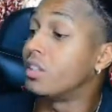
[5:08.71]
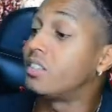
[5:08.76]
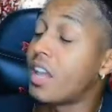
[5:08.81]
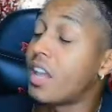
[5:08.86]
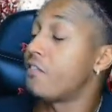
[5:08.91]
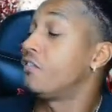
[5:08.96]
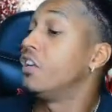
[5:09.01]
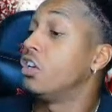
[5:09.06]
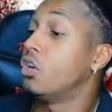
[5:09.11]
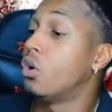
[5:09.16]
are
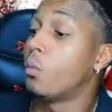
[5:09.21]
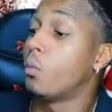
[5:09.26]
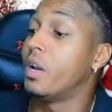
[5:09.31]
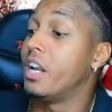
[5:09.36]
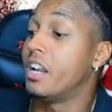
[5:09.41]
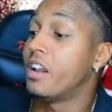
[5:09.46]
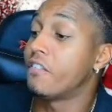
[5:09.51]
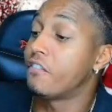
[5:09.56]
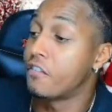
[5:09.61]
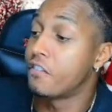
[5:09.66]
definitely not
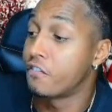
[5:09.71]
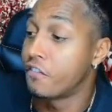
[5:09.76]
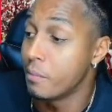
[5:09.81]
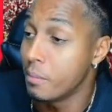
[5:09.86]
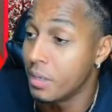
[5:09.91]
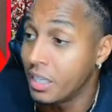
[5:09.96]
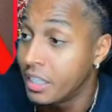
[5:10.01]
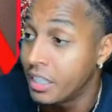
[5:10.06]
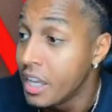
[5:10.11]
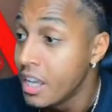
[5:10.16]
winning nothing for
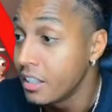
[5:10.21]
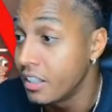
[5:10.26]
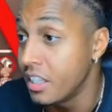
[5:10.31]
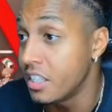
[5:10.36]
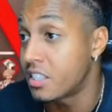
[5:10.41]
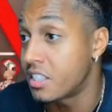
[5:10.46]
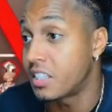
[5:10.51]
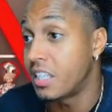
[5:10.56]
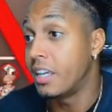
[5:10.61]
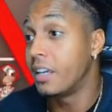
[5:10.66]
me
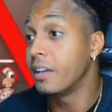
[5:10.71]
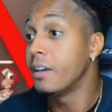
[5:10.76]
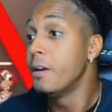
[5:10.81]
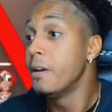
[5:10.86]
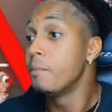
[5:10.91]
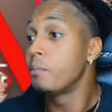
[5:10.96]
this year.